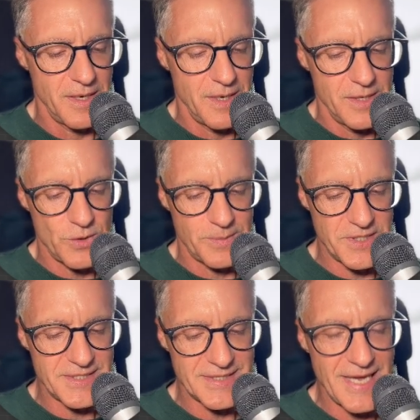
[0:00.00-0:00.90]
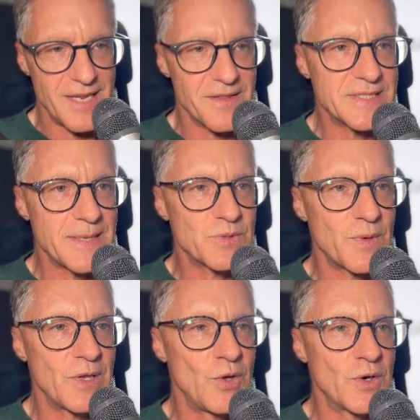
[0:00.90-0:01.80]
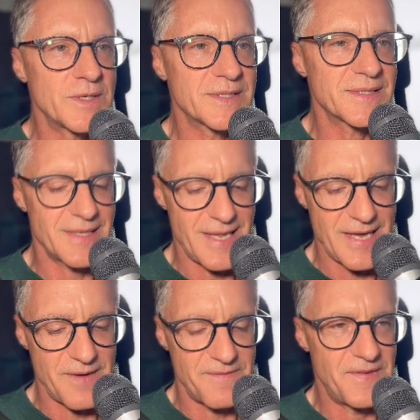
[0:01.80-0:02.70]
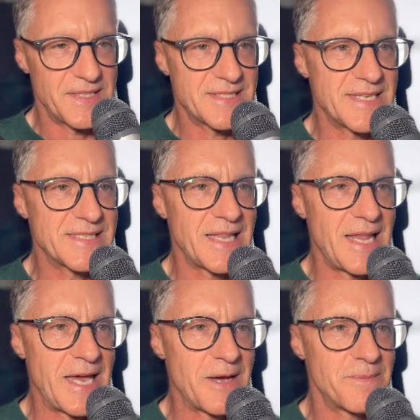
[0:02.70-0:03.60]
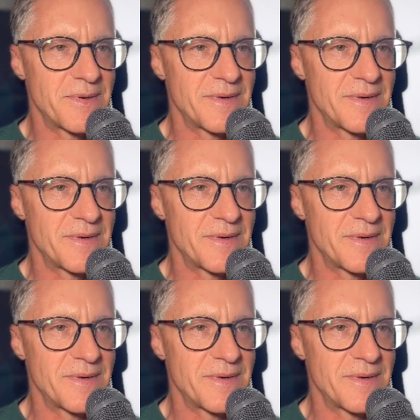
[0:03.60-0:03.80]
So I'm just scaling this up so it looks like it fits this lamp.